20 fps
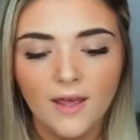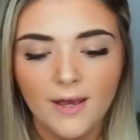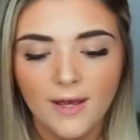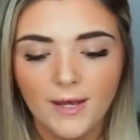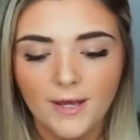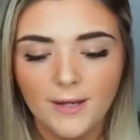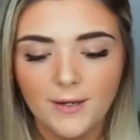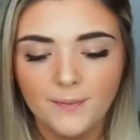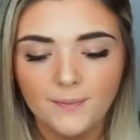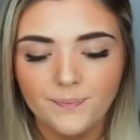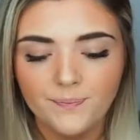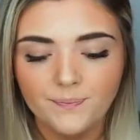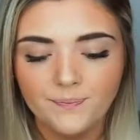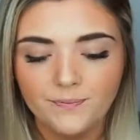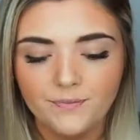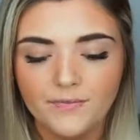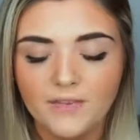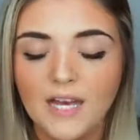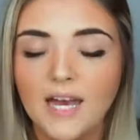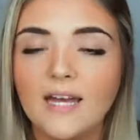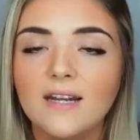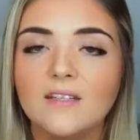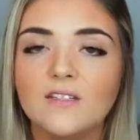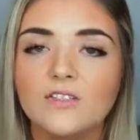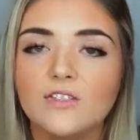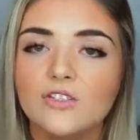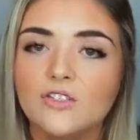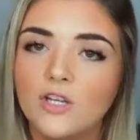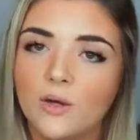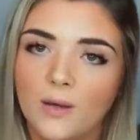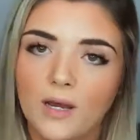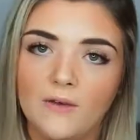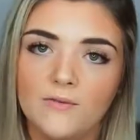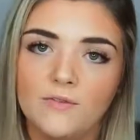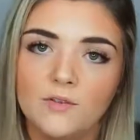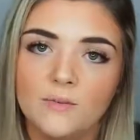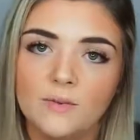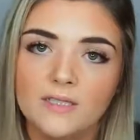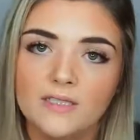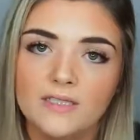Um, that is so
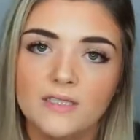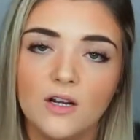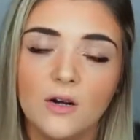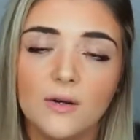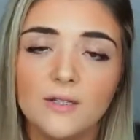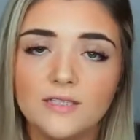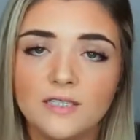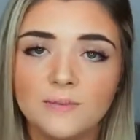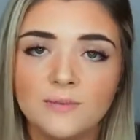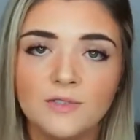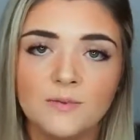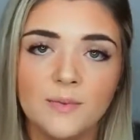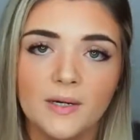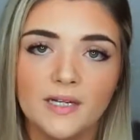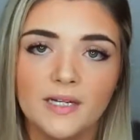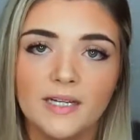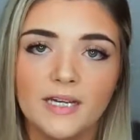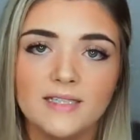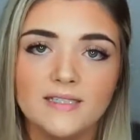helpful because it always keeps your body